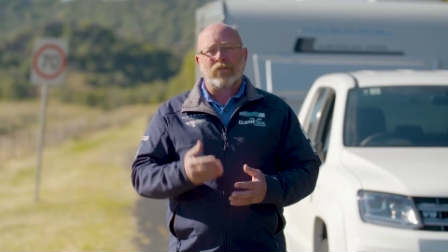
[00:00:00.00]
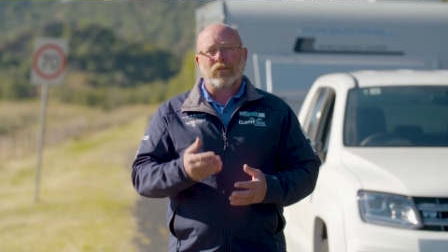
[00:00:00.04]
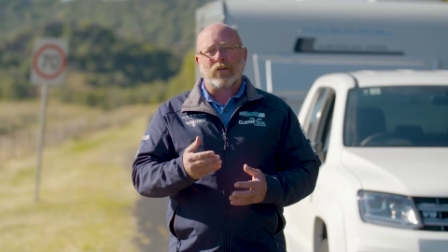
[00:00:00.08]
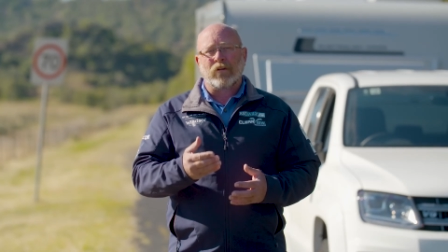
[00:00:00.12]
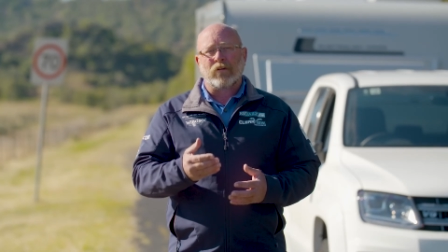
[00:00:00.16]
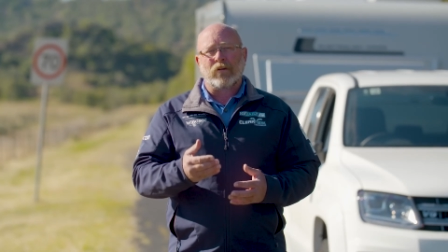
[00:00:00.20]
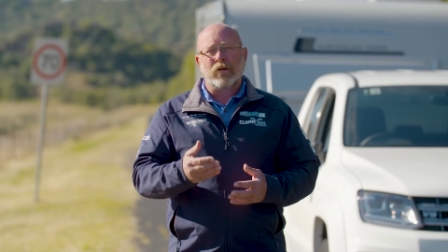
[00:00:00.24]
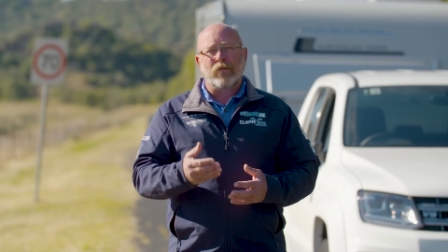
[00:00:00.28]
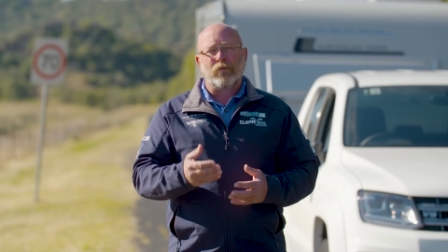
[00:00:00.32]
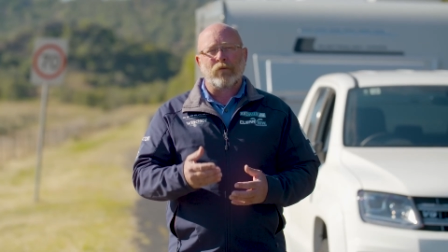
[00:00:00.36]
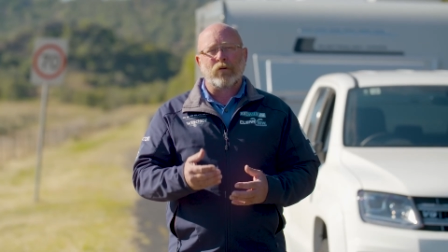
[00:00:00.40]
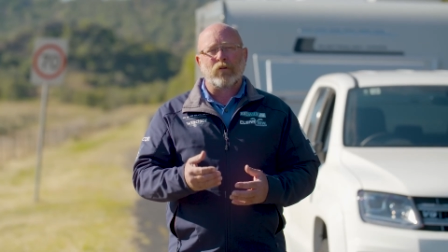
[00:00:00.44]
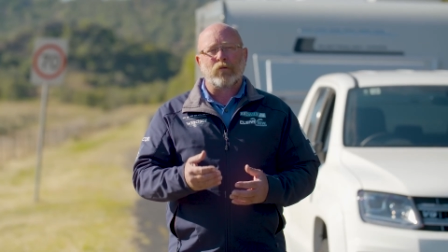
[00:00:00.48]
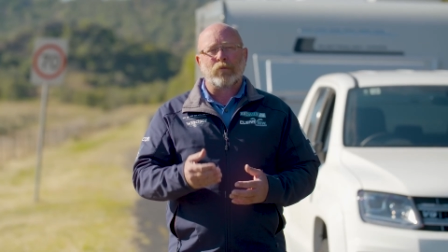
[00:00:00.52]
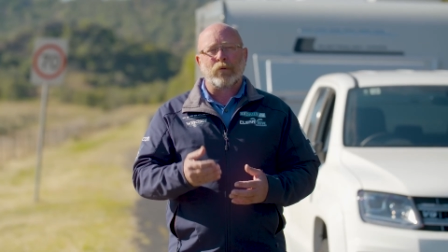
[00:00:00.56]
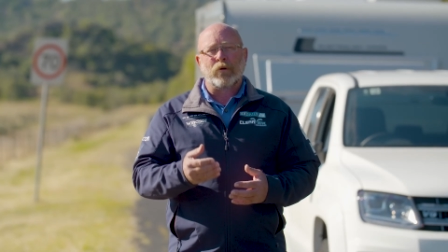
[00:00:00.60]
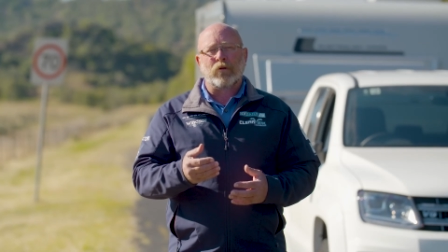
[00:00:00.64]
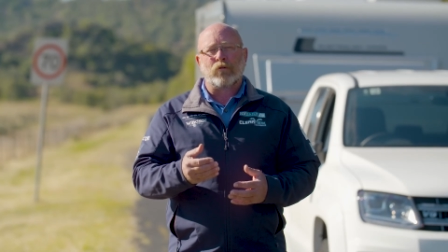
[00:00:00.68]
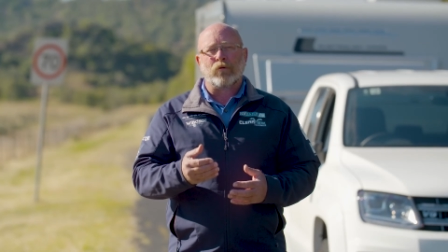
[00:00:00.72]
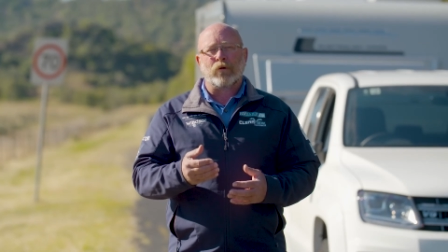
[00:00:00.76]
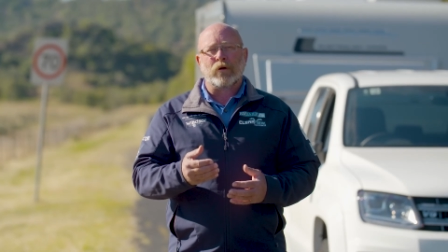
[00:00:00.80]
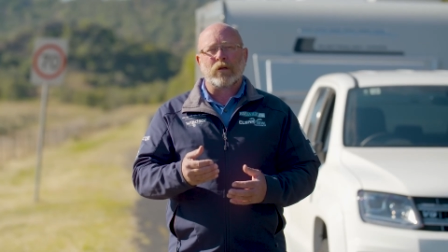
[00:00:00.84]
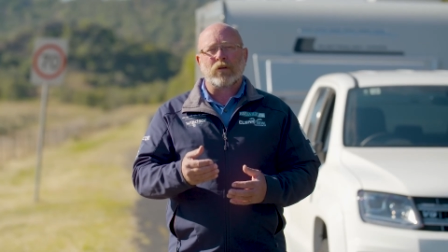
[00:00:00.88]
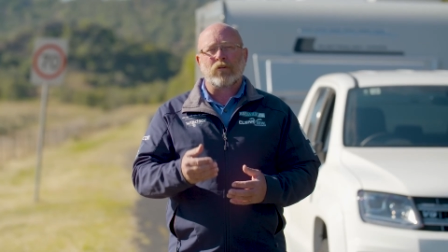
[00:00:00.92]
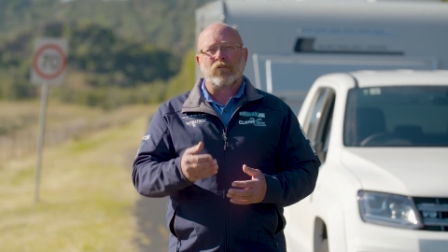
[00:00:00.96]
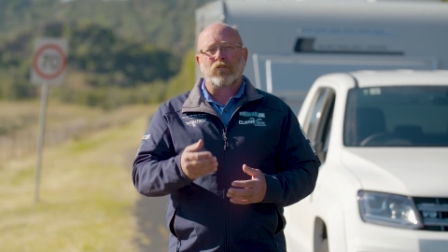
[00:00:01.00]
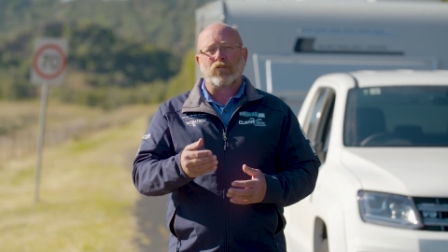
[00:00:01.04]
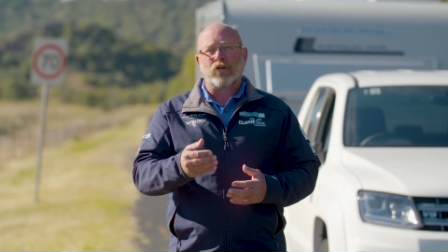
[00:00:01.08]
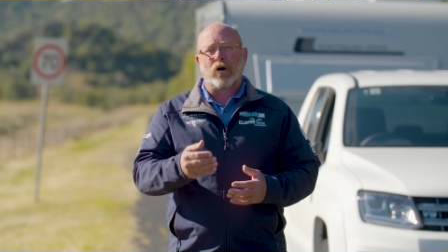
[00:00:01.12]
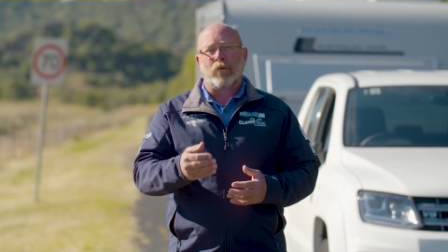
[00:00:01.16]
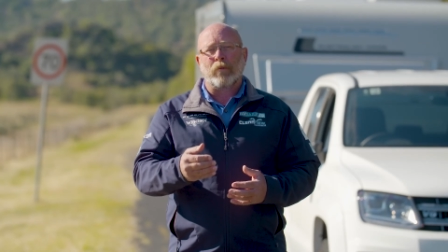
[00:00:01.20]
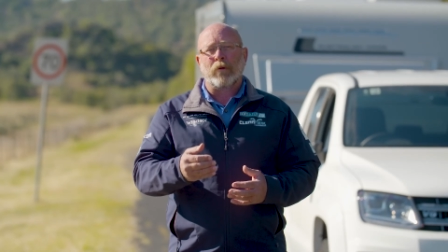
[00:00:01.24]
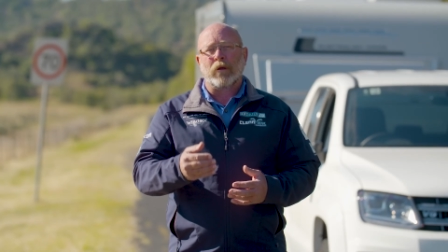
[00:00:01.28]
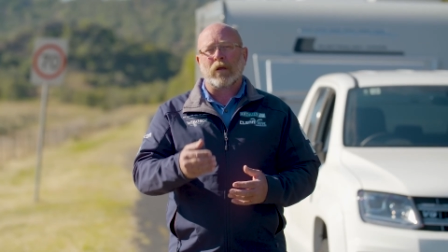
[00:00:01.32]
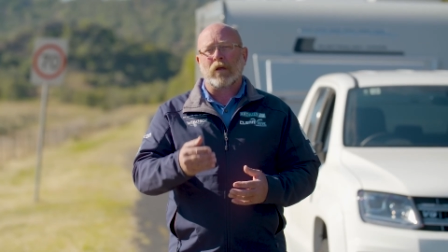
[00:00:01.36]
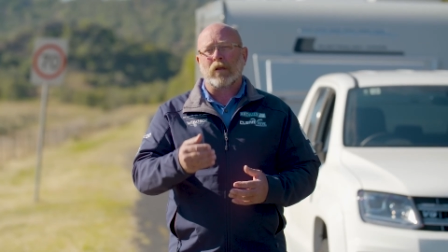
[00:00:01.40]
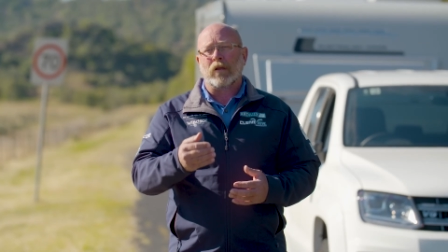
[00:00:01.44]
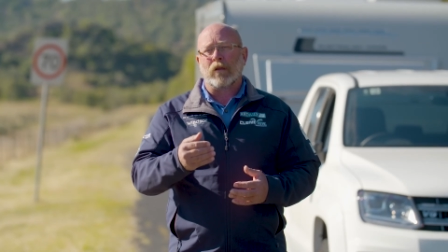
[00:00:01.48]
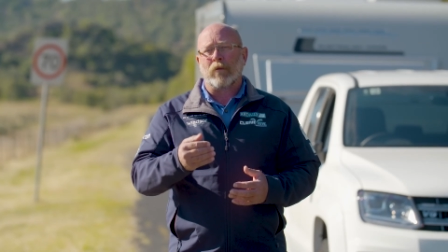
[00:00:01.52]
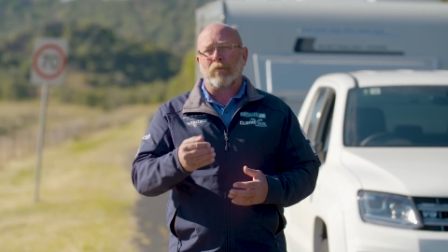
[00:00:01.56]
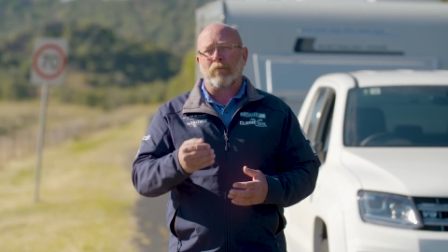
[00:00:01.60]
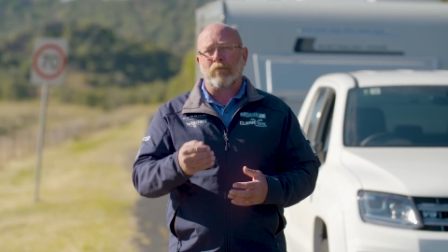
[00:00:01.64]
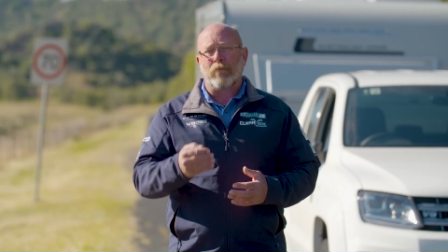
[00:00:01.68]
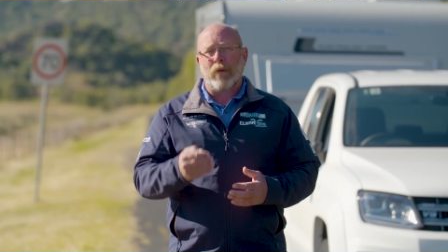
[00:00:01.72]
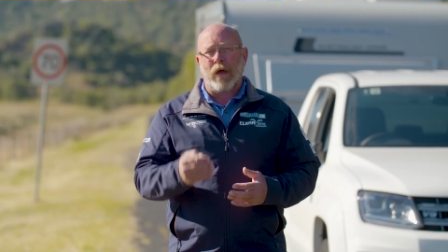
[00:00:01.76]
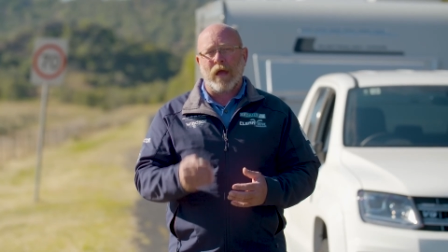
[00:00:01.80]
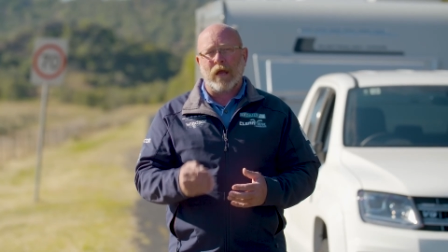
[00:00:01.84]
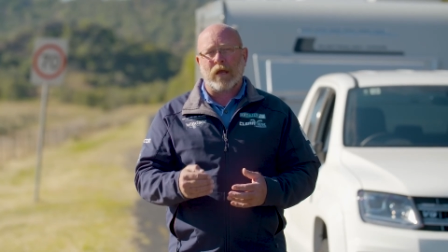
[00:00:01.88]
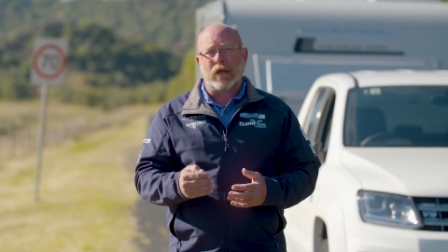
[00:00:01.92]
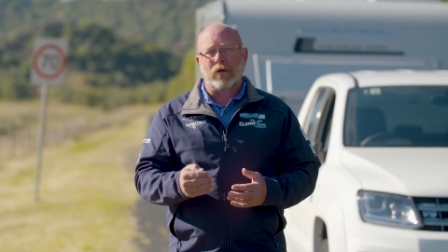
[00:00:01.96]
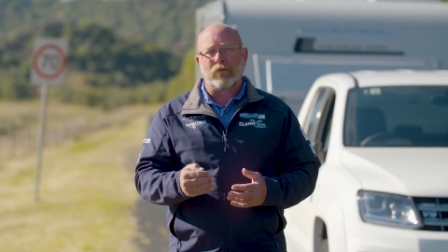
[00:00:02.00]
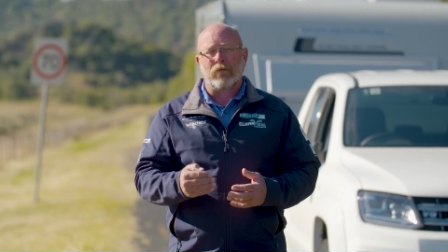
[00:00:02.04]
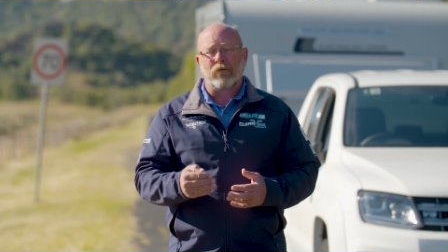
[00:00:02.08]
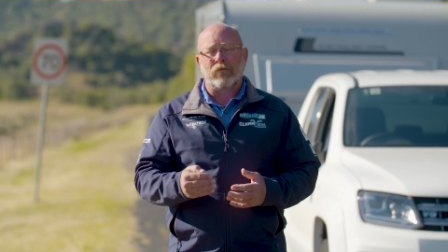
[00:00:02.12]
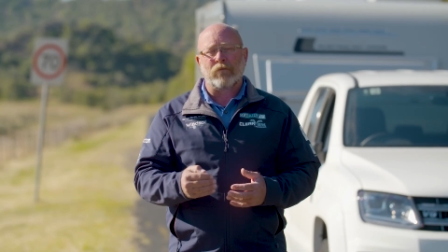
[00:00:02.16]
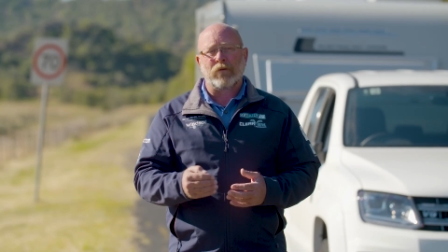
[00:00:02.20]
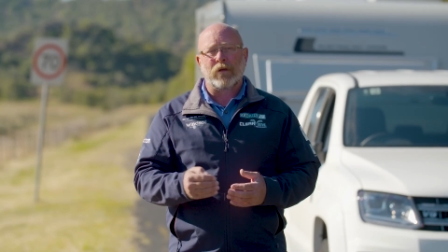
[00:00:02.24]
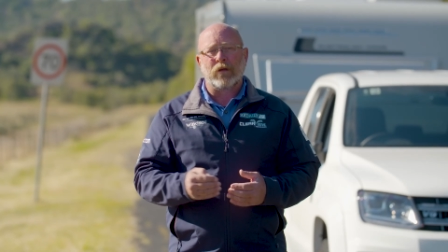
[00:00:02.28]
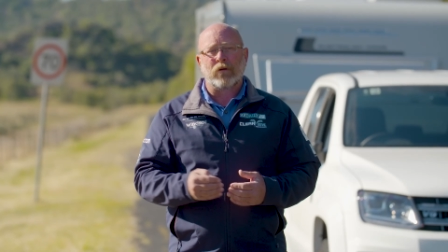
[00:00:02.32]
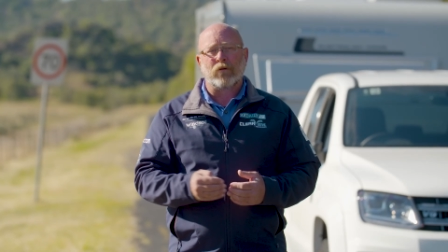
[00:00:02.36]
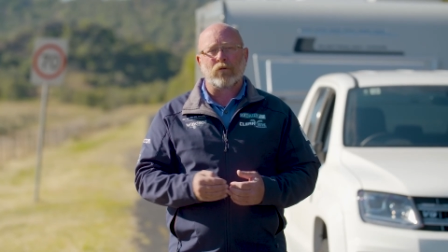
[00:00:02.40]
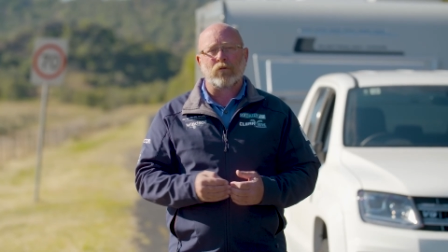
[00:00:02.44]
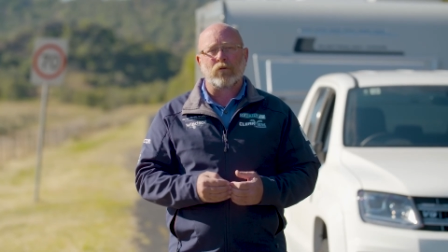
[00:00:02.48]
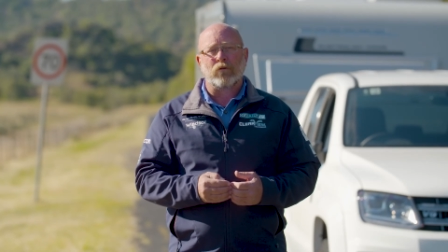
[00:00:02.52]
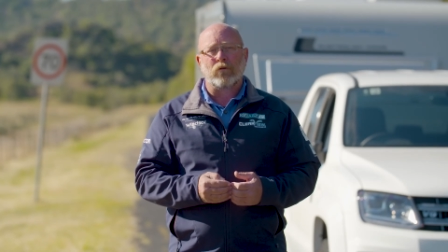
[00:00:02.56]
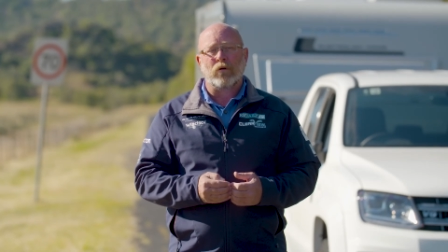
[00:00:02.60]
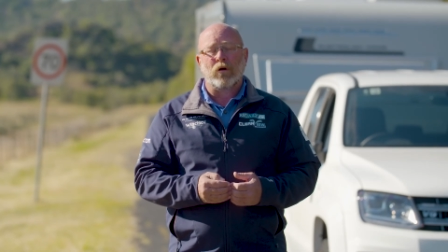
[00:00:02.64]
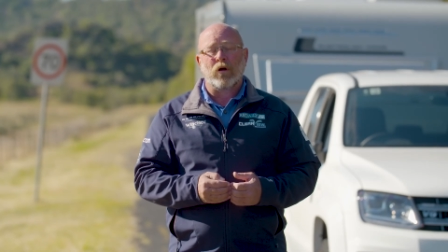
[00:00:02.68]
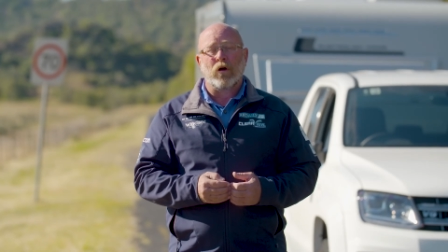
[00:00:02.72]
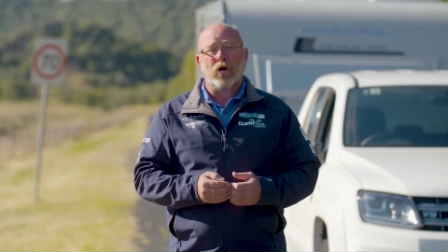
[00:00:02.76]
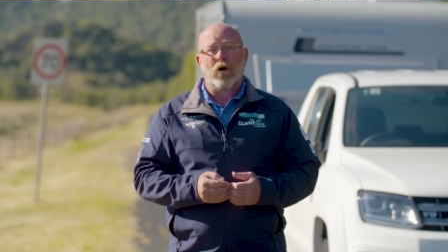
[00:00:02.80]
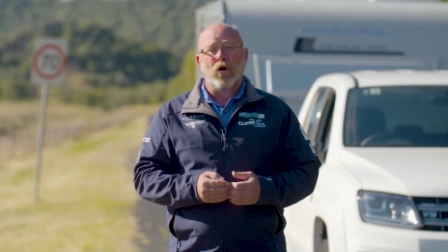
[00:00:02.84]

the difference between stopping at the back of a vehicle